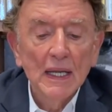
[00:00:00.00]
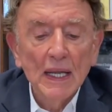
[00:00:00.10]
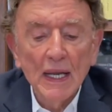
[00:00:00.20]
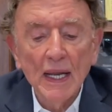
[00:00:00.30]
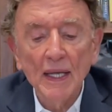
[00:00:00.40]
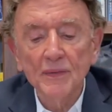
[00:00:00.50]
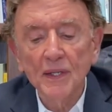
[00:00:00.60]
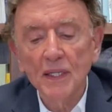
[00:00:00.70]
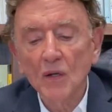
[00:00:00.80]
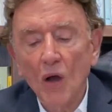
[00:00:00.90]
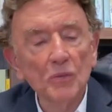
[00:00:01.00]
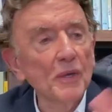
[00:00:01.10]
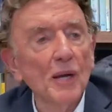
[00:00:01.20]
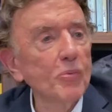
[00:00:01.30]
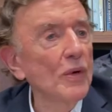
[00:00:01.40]
And he called
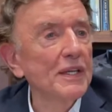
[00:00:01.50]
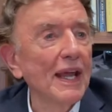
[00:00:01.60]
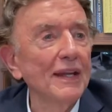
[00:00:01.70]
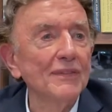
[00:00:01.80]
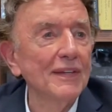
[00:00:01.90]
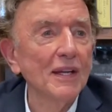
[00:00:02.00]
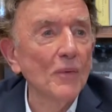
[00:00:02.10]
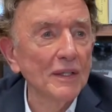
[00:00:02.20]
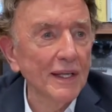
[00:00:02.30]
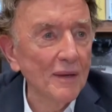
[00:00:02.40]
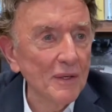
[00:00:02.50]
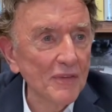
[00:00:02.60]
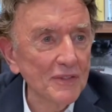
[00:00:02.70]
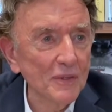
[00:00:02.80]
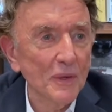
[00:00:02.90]
me up one day and said he wanted to come and
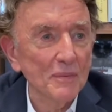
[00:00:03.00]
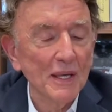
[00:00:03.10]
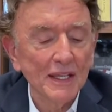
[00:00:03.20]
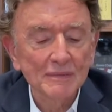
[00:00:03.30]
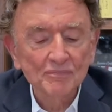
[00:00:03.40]
visit with me.